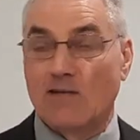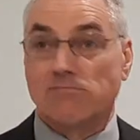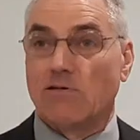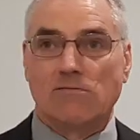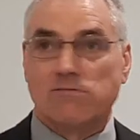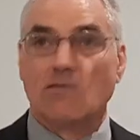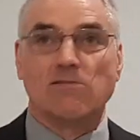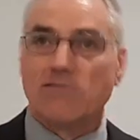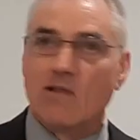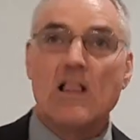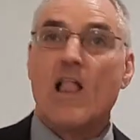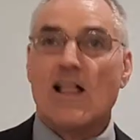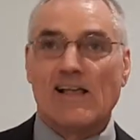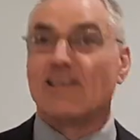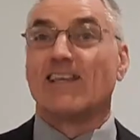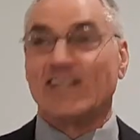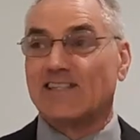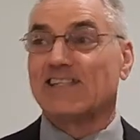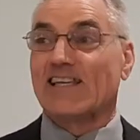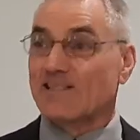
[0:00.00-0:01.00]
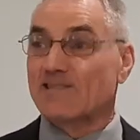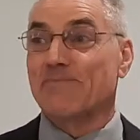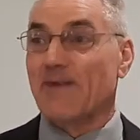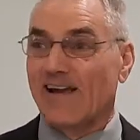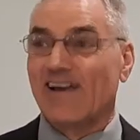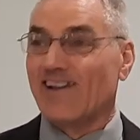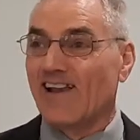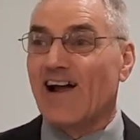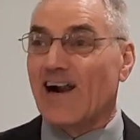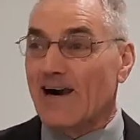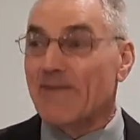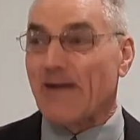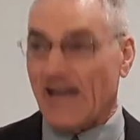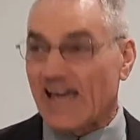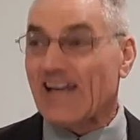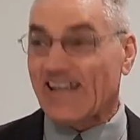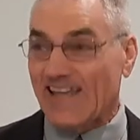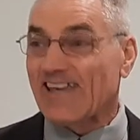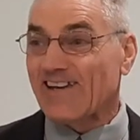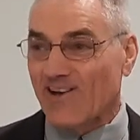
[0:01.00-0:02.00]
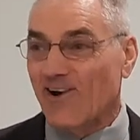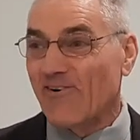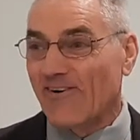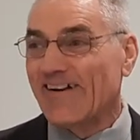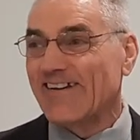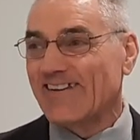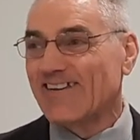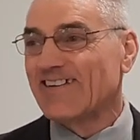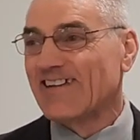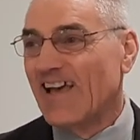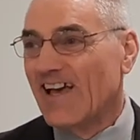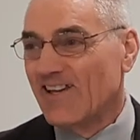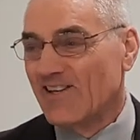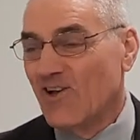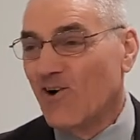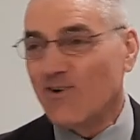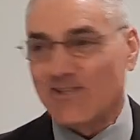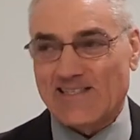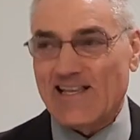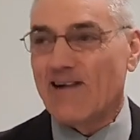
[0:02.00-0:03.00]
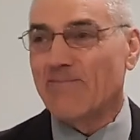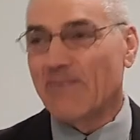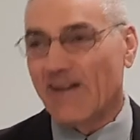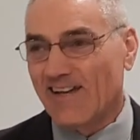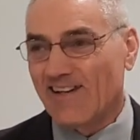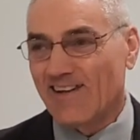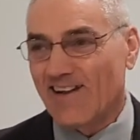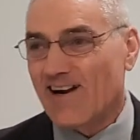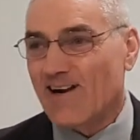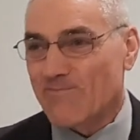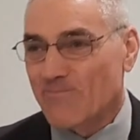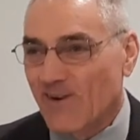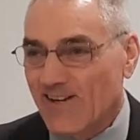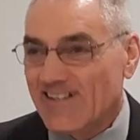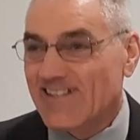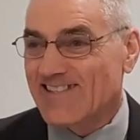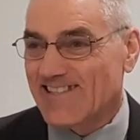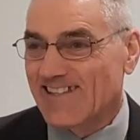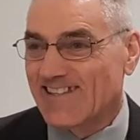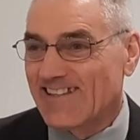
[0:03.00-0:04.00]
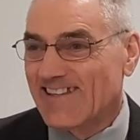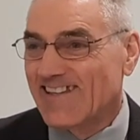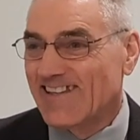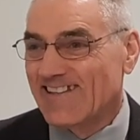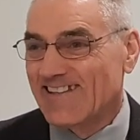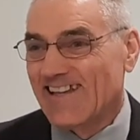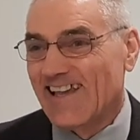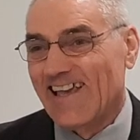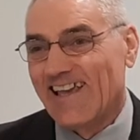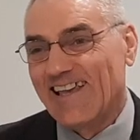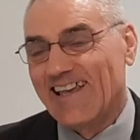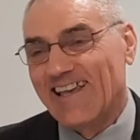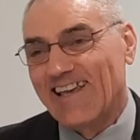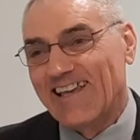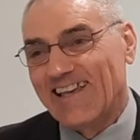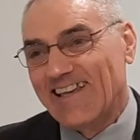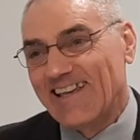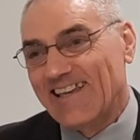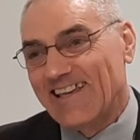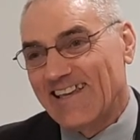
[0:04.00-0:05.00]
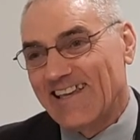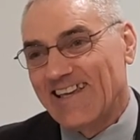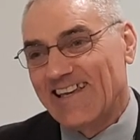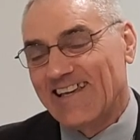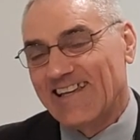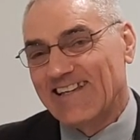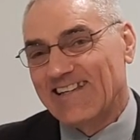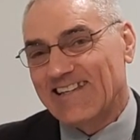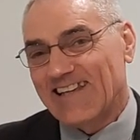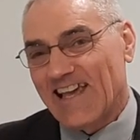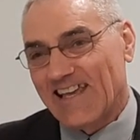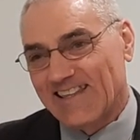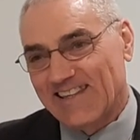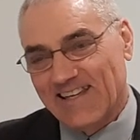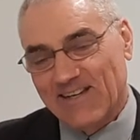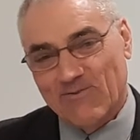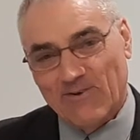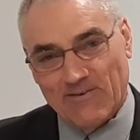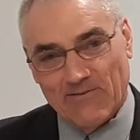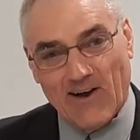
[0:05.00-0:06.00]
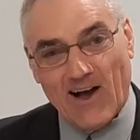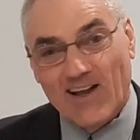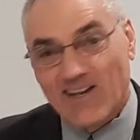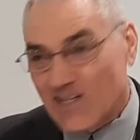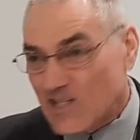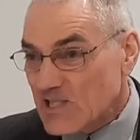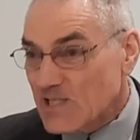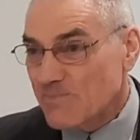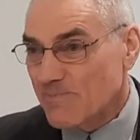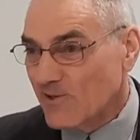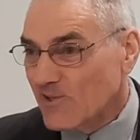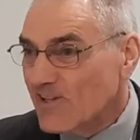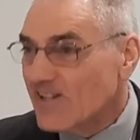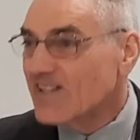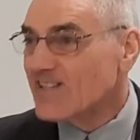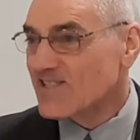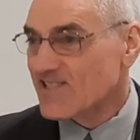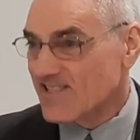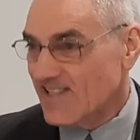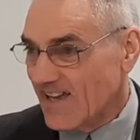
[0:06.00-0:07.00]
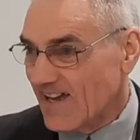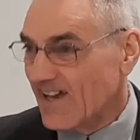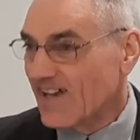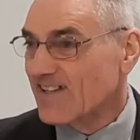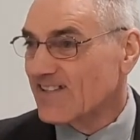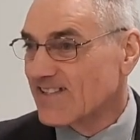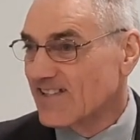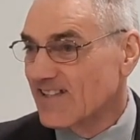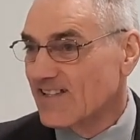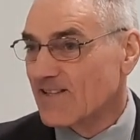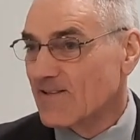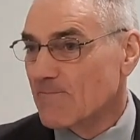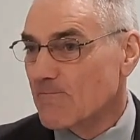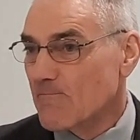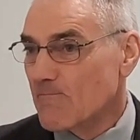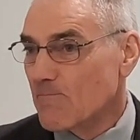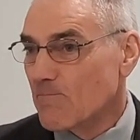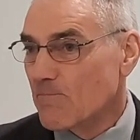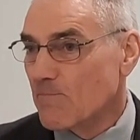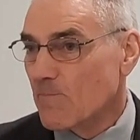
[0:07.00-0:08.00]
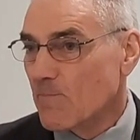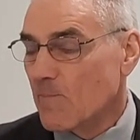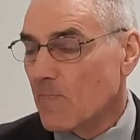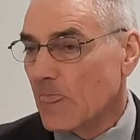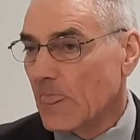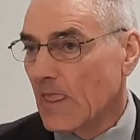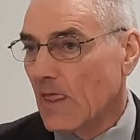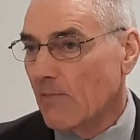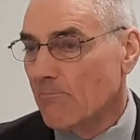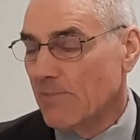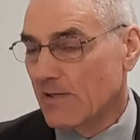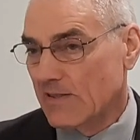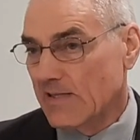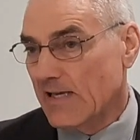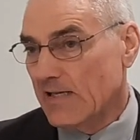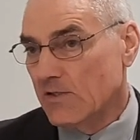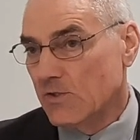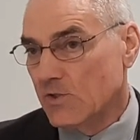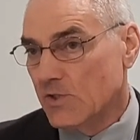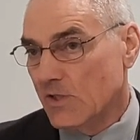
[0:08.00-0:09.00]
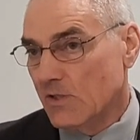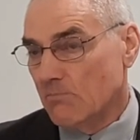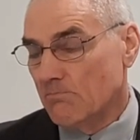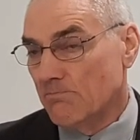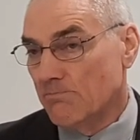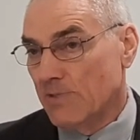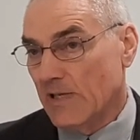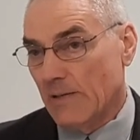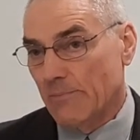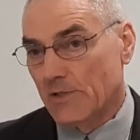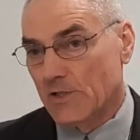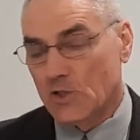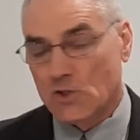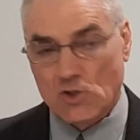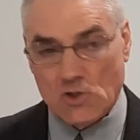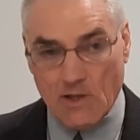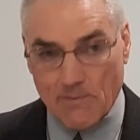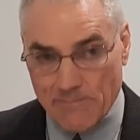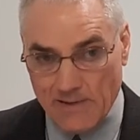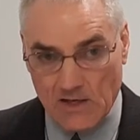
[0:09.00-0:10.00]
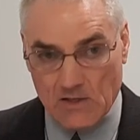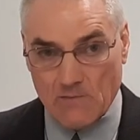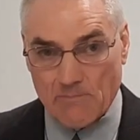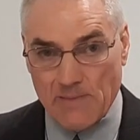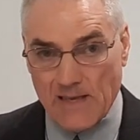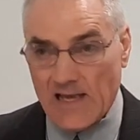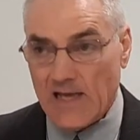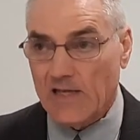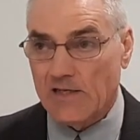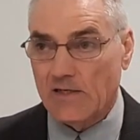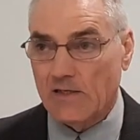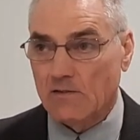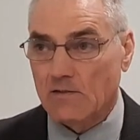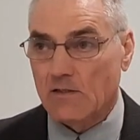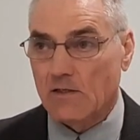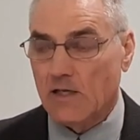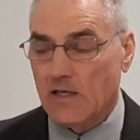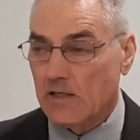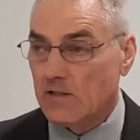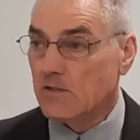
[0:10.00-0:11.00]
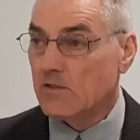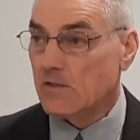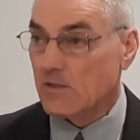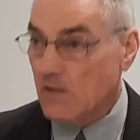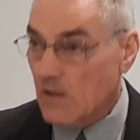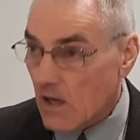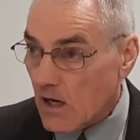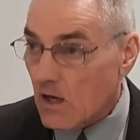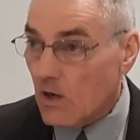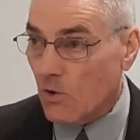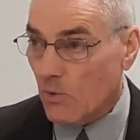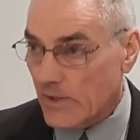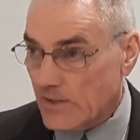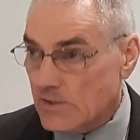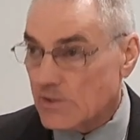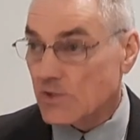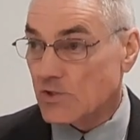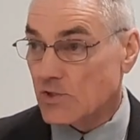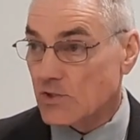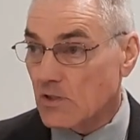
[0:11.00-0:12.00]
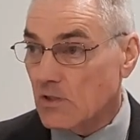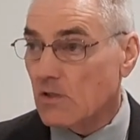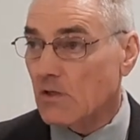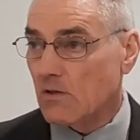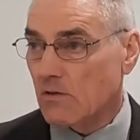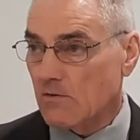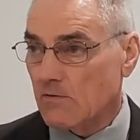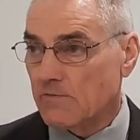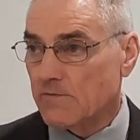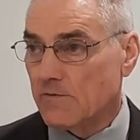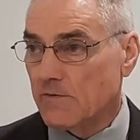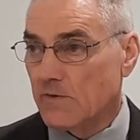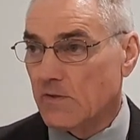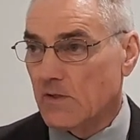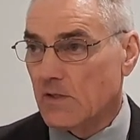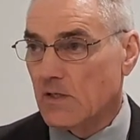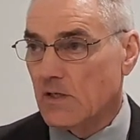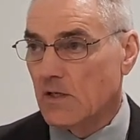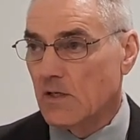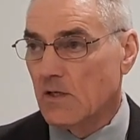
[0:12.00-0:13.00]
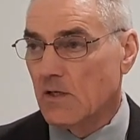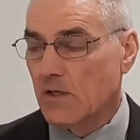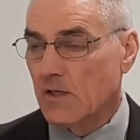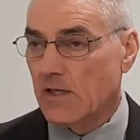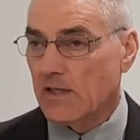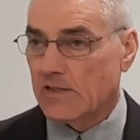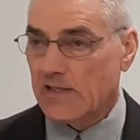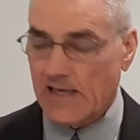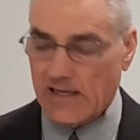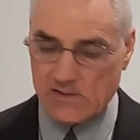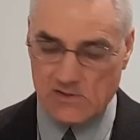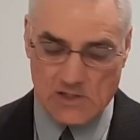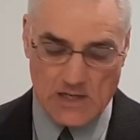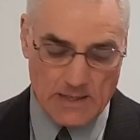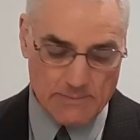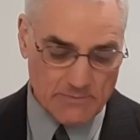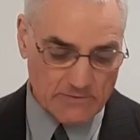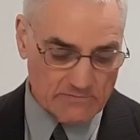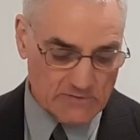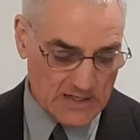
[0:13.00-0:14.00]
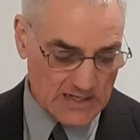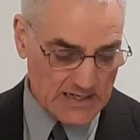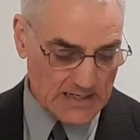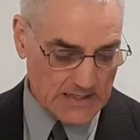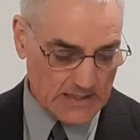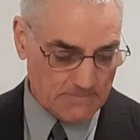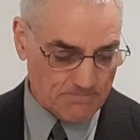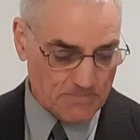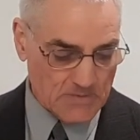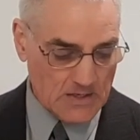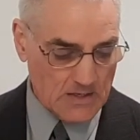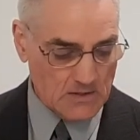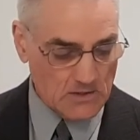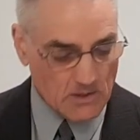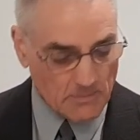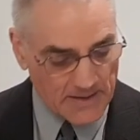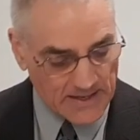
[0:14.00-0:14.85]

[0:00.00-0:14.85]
Is this my alarm? I gotta get going. No, not my alarm. What is it? and I think we've all experienced that but then to be able to jump out of bed and, and to go and to serve at that time of day, no